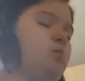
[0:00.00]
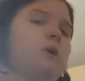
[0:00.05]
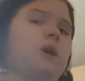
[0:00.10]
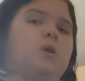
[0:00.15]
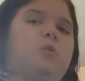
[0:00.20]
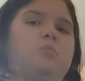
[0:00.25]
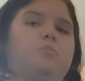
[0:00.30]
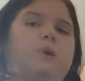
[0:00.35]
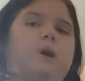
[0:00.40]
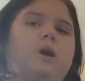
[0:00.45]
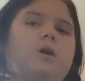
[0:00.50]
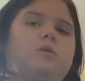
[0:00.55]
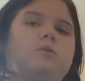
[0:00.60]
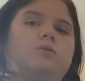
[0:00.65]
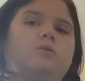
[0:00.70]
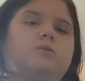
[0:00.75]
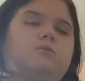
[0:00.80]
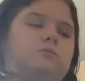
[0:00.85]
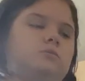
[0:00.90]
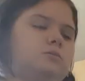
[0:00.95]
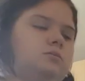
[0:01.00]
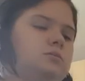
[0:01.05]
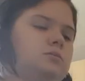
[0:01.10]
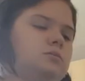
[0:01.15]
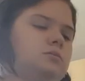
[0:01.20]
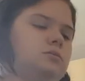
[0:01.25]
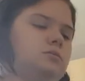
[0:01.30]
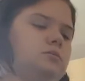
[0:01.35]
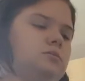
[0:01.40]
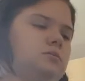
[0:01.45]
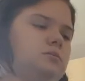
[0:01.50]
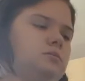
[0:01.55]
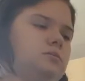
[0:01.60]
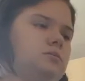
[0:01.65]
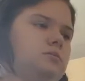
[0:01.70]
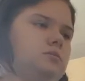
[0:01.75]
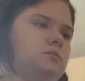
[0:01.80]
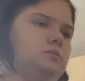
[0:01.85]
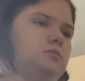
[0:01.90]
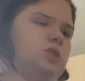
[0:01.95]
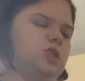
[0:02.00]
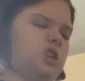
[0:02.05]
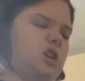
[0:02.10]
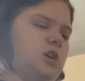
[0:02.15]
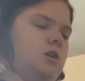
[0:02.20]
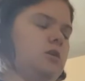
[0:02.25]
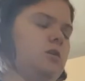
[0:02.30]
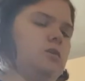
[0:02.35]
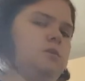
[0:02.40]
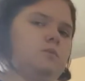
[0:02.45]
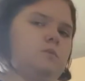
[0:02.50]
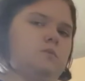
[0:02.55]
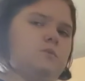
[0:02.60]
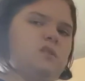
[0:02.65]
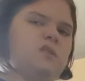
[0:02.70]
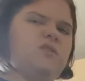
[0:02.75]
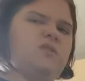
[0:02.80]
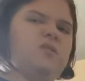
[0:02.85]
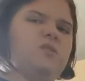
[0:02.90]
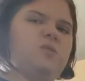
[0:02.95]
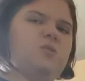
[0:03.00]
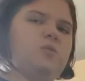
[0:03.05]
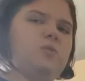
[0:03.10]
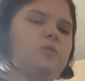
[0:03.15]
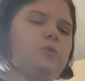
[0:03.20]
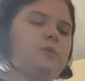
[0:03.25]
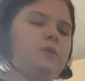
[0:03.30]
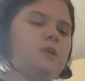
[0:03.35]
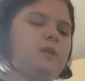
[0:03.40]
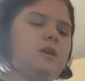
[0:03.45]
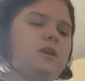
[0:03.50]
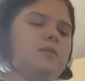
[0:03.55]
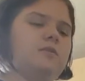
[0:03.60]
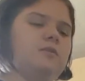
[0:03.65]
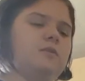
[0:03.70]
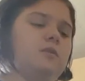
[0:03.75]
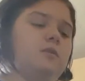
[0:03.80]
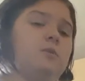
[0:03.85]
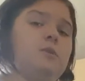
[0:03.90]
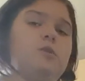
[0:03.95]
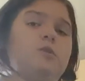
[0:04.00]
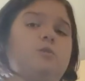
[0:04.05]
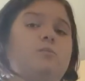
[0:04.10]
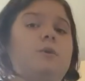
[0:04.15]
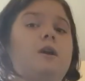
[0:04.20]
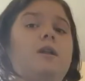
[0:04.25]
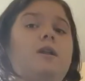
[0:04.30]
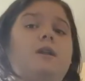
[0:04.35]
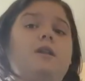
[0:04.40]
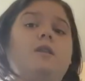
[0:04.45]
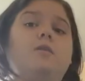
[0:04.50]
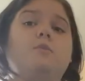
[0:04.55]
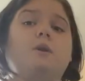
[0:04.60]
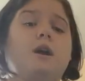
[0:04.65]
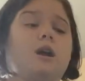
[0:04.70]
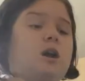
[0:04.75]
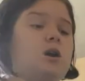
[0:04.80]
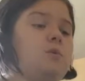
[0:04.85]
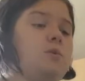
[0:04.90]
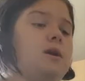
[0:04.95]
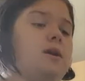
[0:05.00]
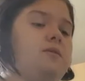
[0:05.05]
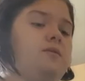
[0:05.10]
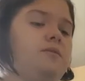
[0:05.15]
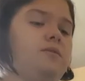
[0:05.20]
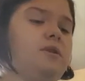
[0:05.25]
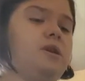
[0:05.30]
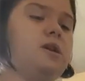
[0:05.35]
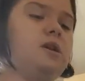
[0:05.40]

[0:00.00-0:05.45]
metal bowl to go over the saucepan and that, so I'm going to do mine in the microwave.